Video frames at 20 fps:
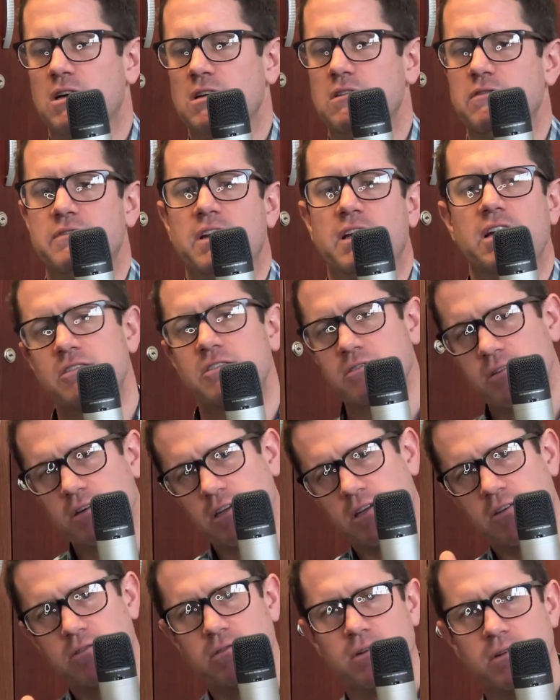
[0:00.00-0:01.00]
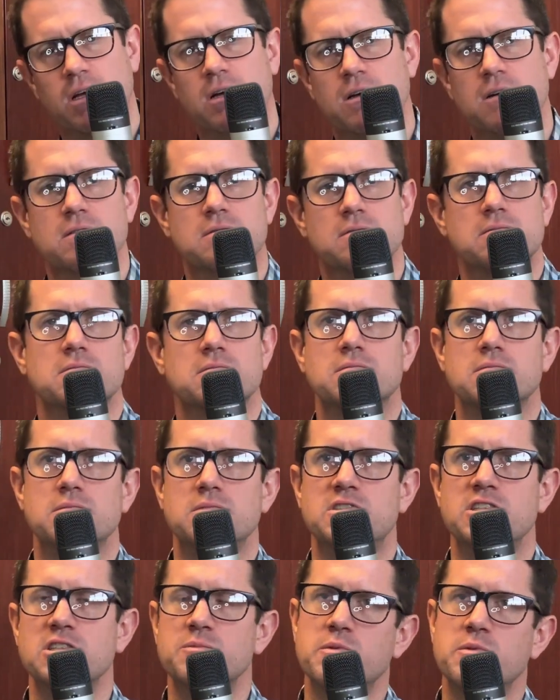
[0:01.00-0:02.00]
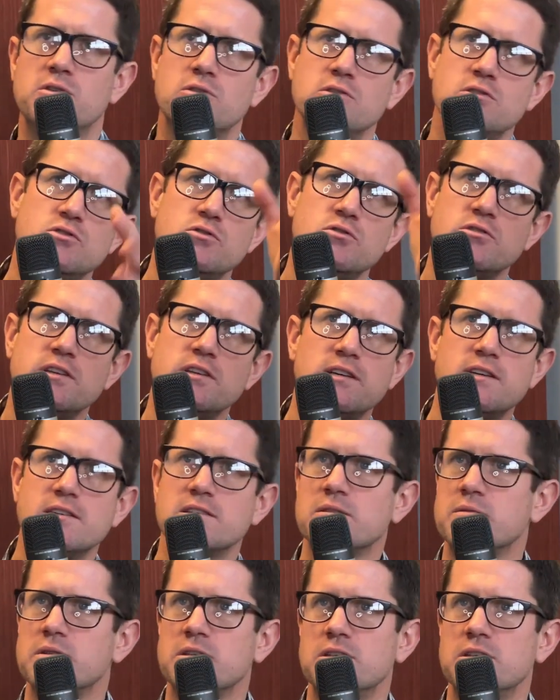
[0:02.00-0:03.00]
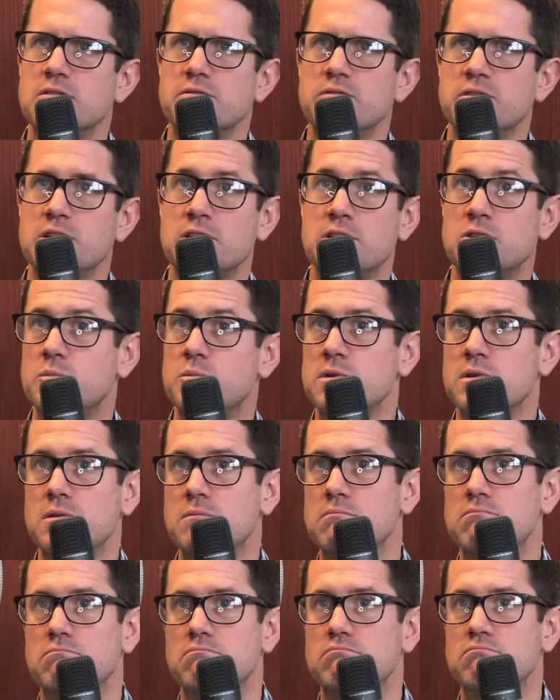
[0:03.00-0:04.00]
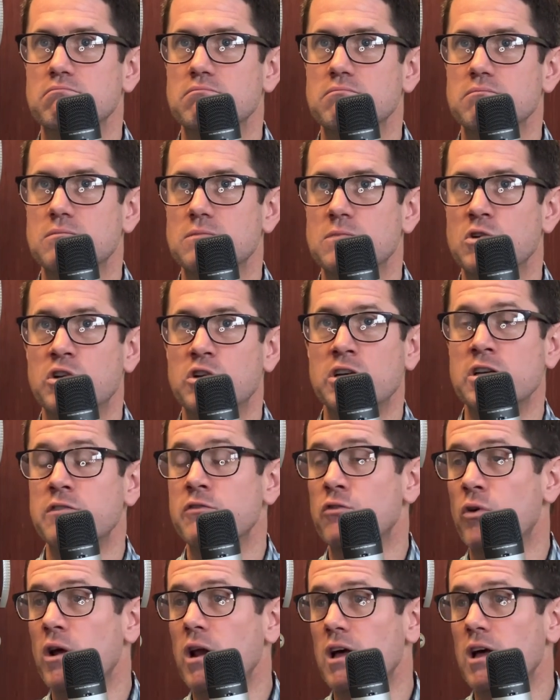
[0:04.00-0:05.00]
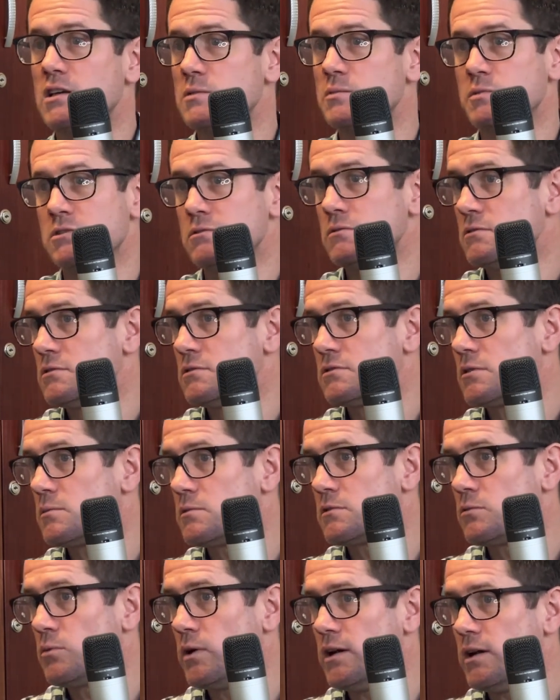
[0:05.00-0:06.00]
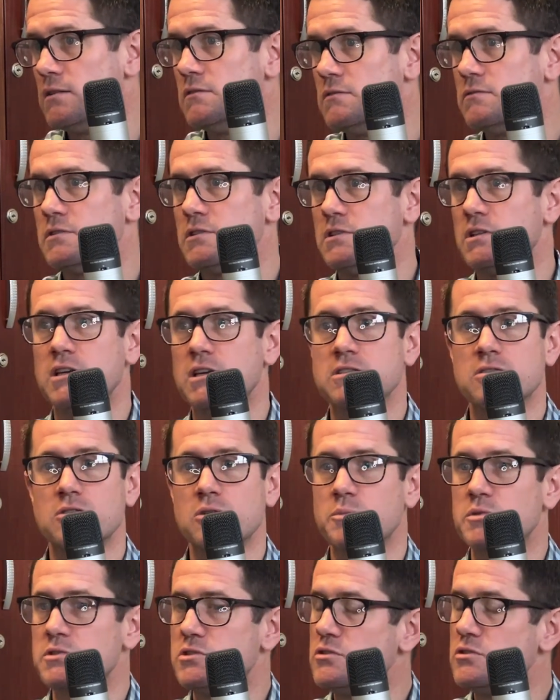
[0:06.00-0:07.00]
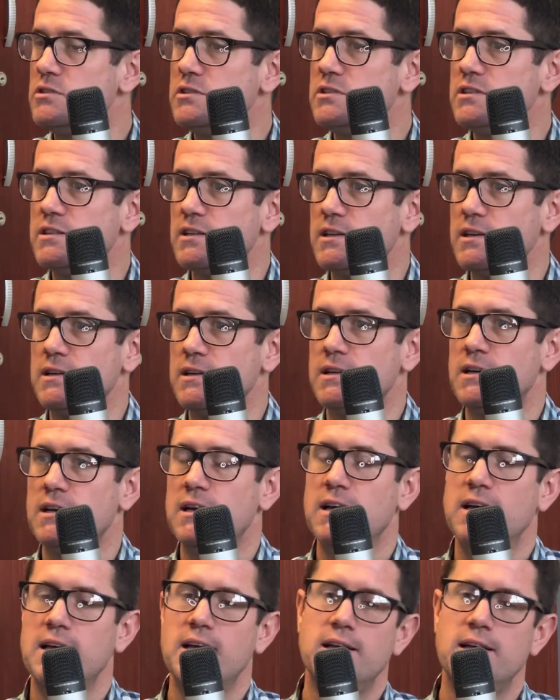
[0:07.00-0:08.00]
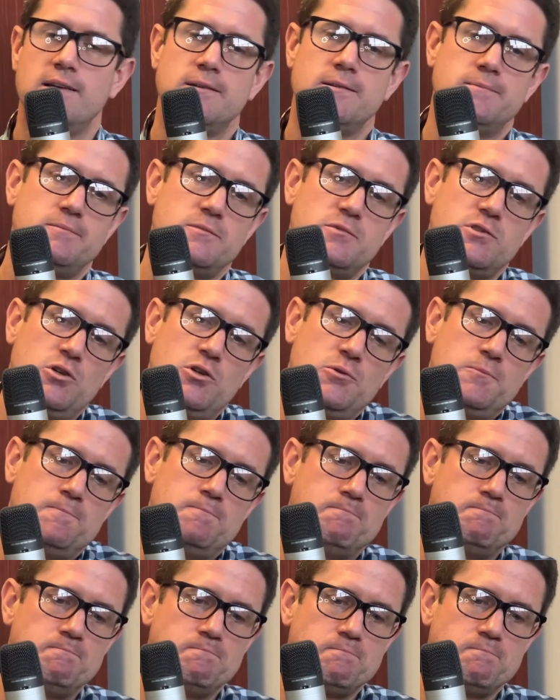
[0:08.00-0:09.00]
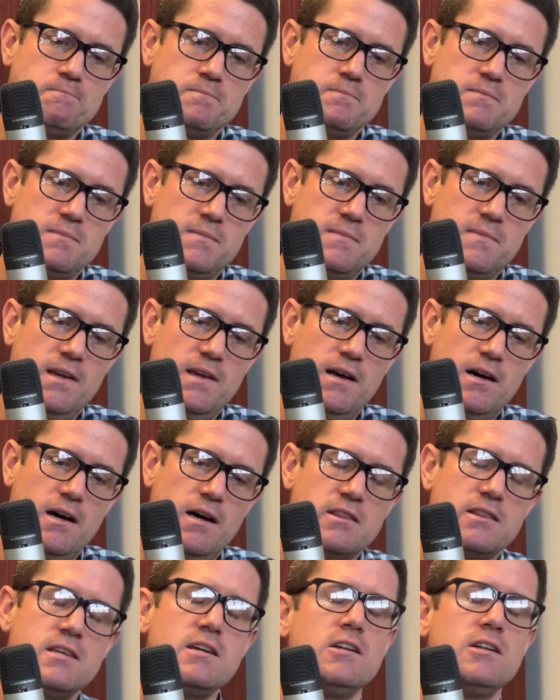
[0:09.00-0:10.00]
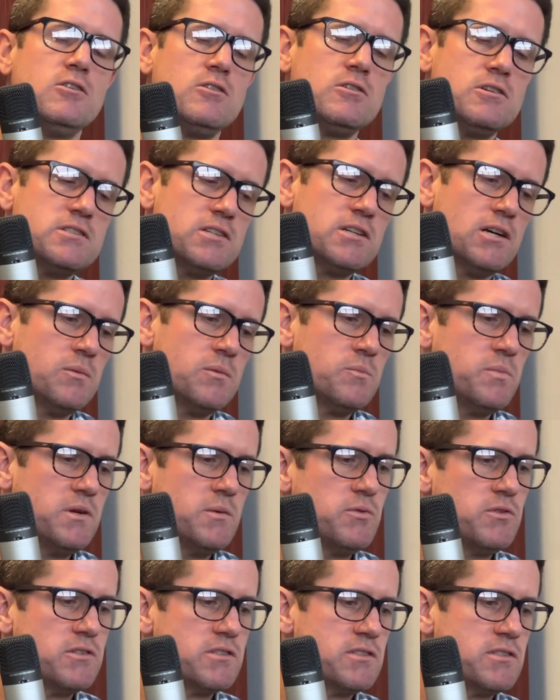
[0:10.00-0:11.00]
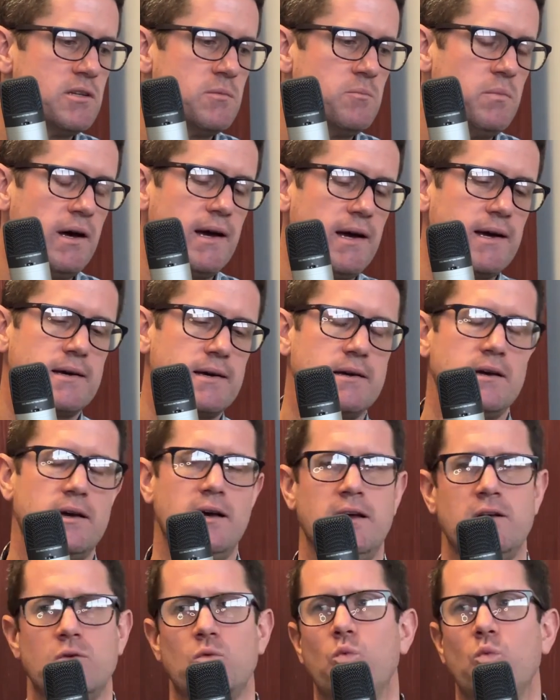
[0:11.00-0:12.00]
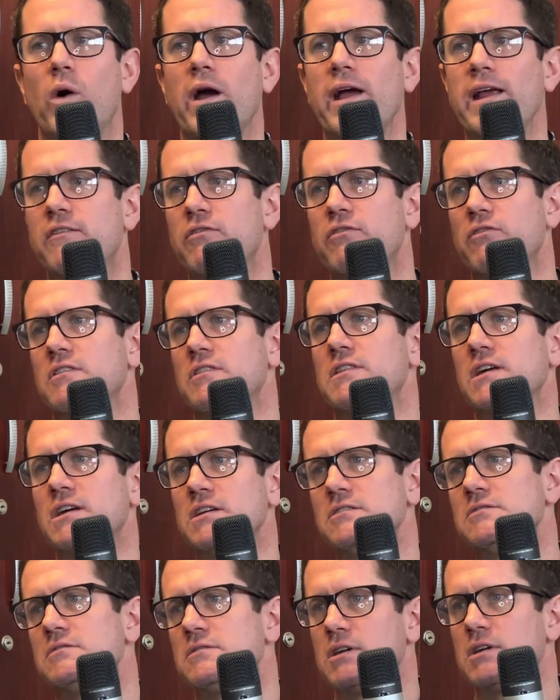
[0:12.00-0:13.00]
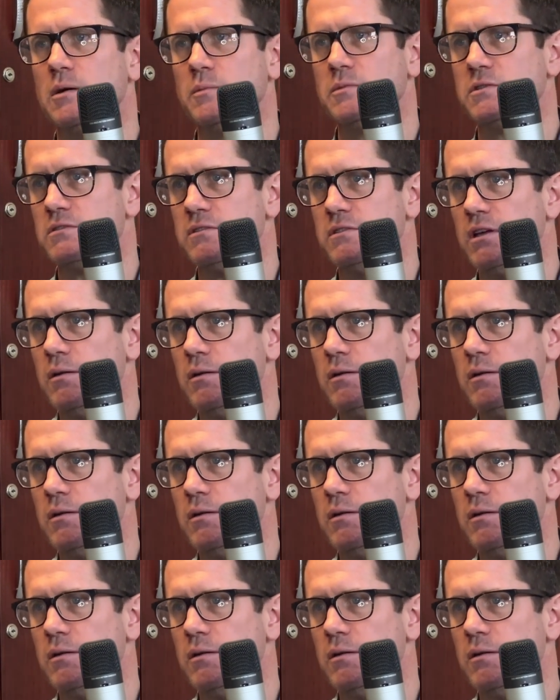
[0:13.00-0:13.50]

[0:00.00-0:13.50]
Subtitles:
naturally you now, just because you're thinking something different that you didn't even realize, but you're on top of the wave, and there's an opportunity there. So, I think a lot of time people sit back and wait for things to come to them.